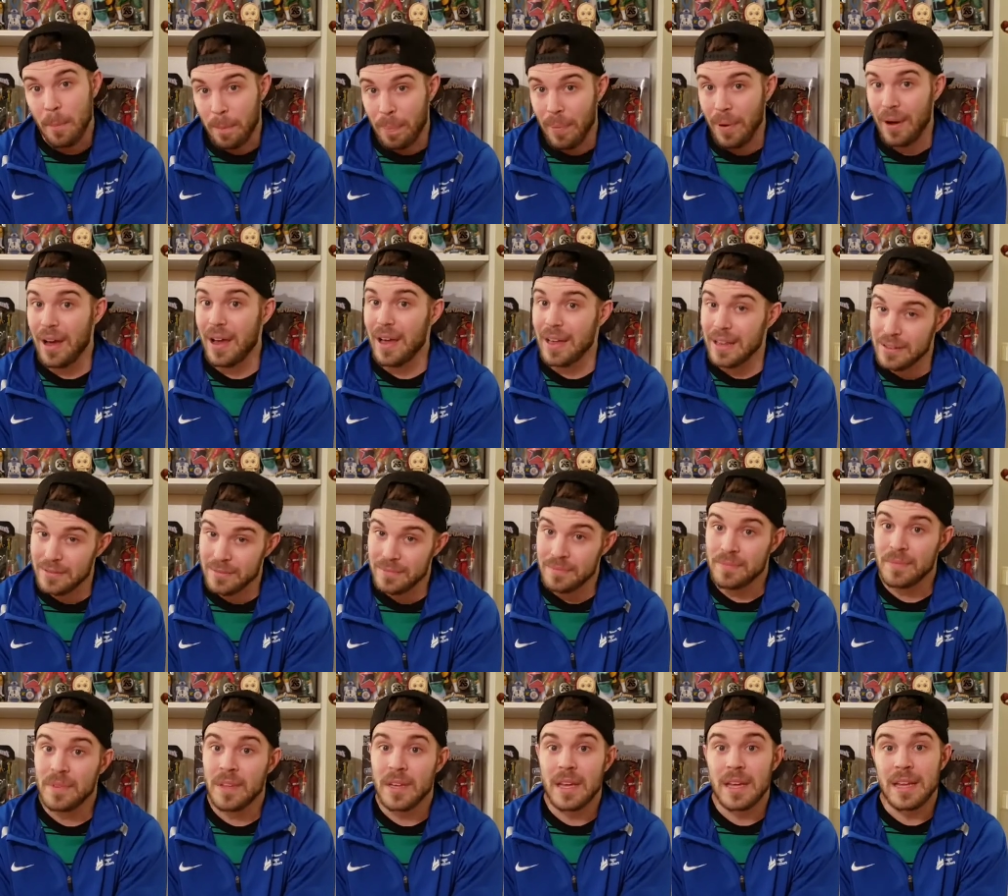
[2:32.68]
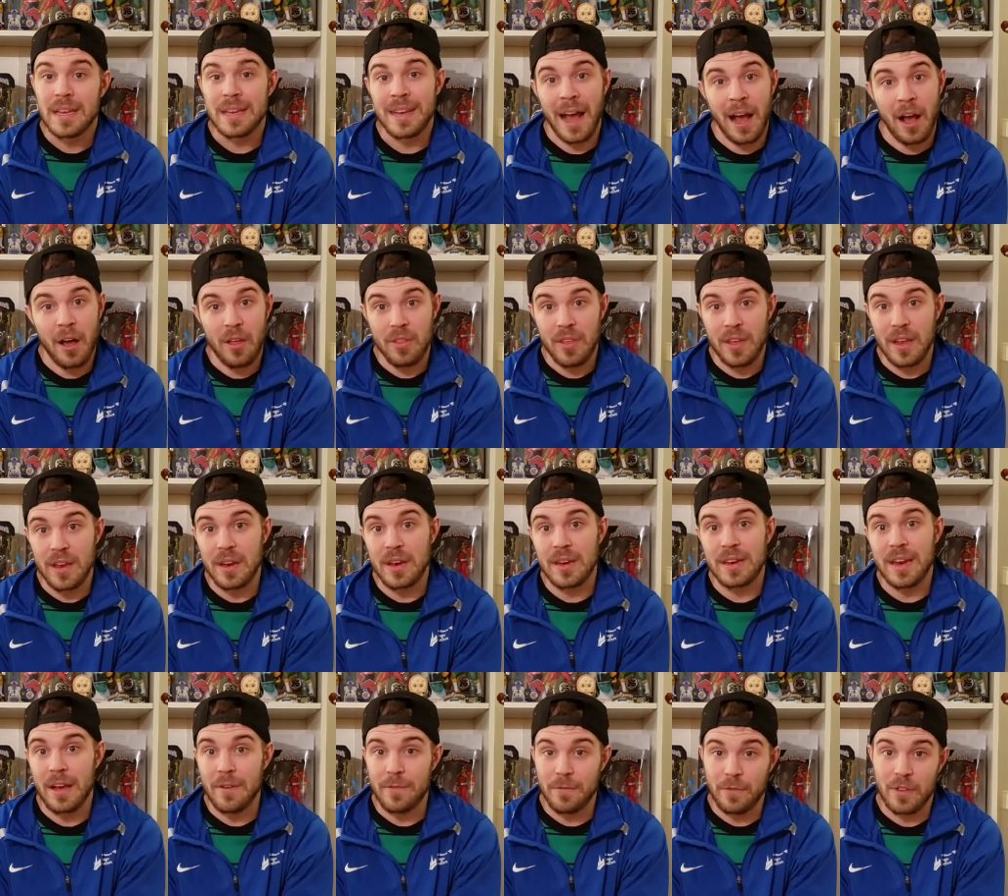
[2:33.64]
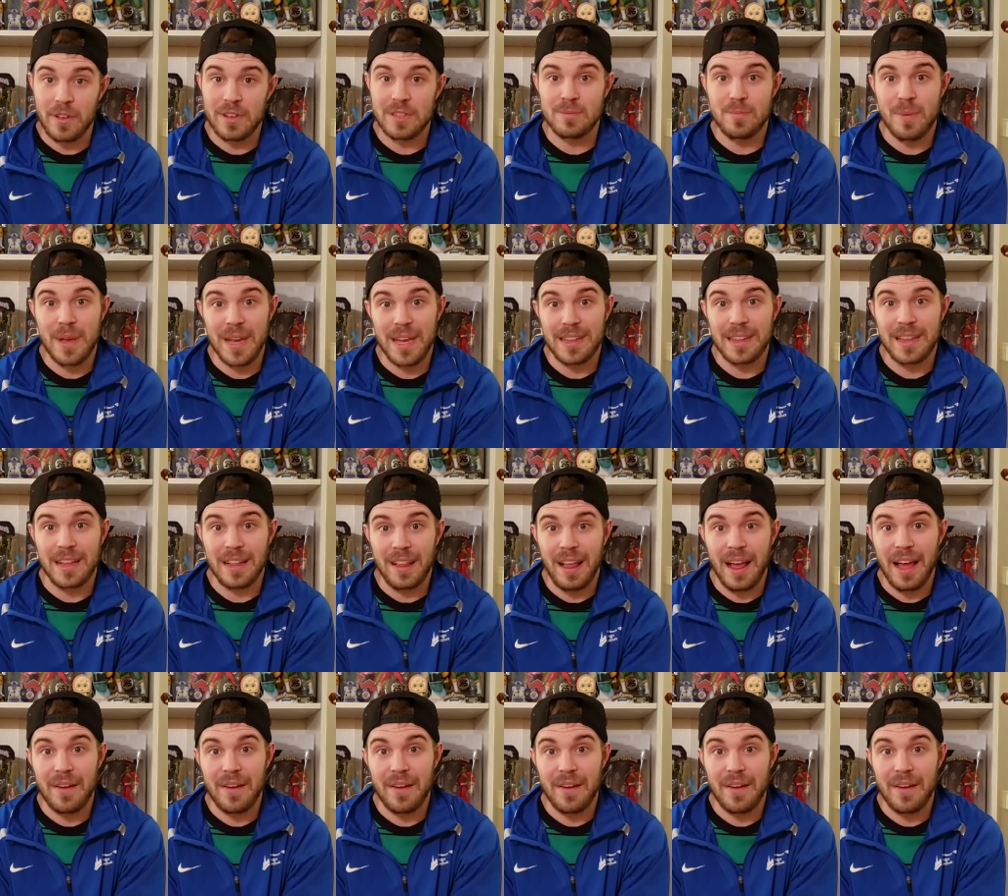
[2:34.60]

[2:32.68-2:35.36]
But now that Netflix making that